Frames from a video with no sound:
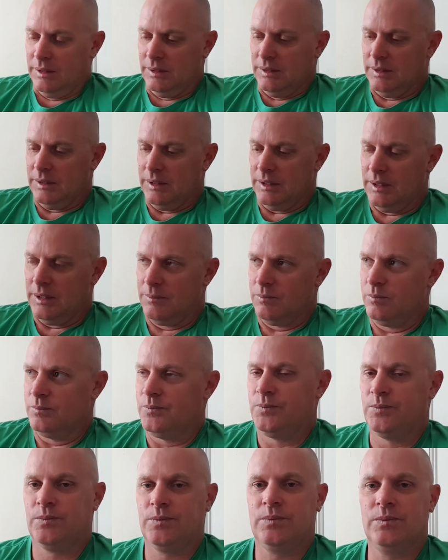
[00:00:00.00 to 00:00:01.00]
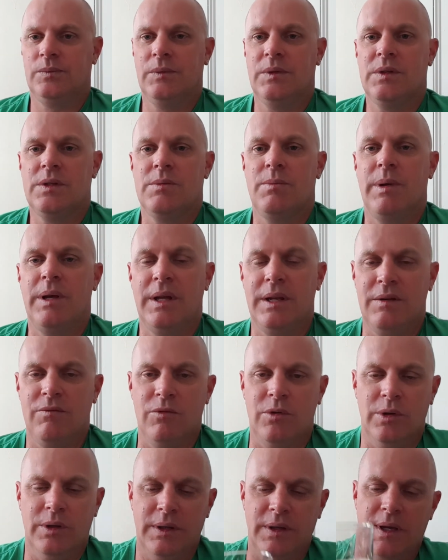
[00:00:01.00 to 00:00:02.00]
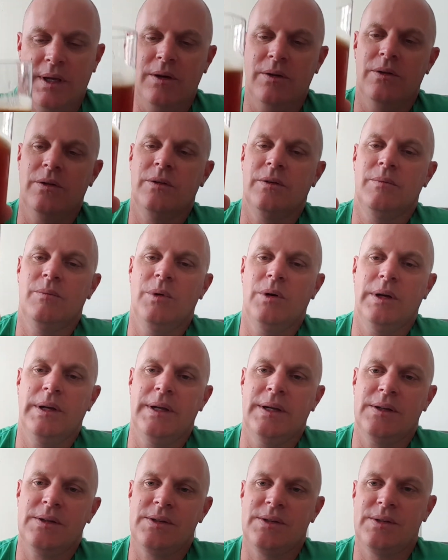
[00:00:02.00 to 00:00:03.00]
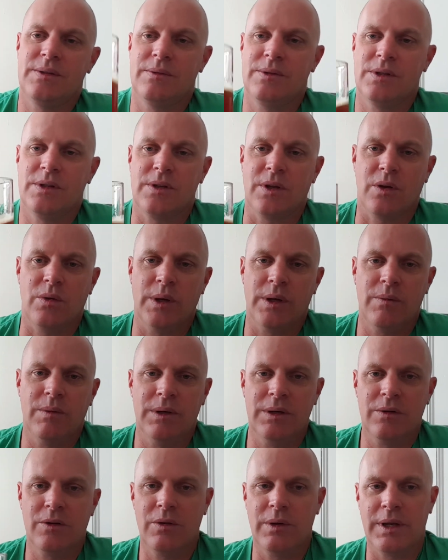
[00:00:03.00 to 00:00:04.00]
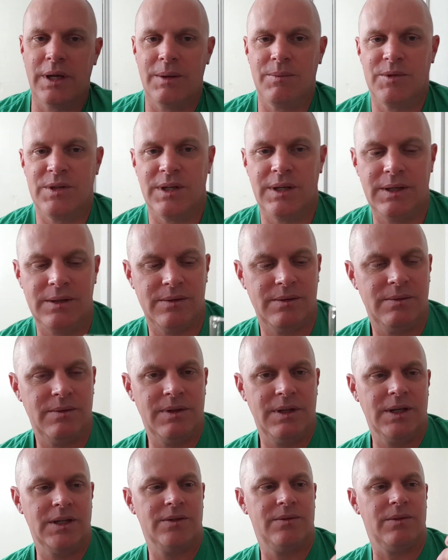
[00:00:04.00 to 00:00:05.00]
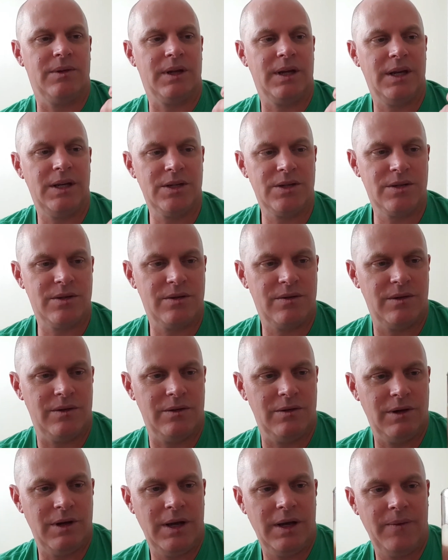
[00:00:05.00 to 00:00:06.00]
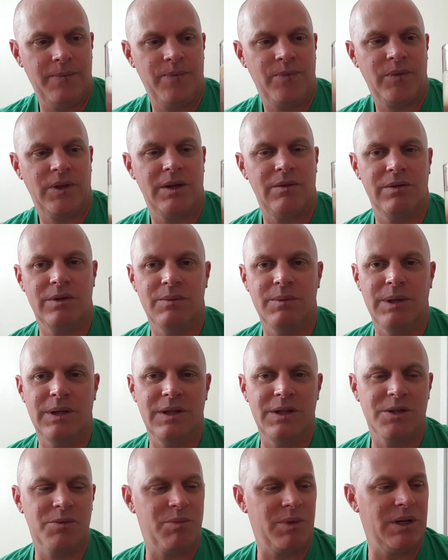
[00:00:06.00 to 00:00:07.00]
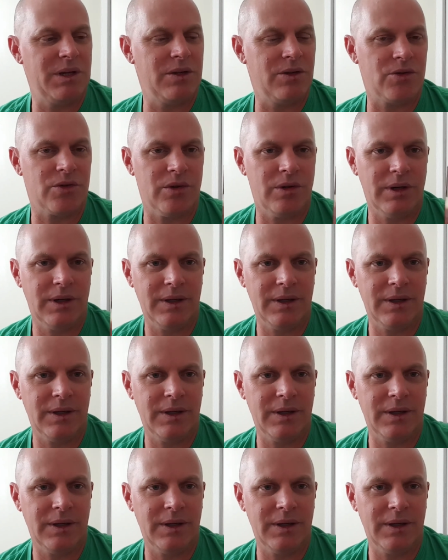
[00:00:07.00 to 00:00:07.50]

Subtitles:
That's about it really going on in my house. So just a quick update. Thanks for Gash for giving me this beer to try.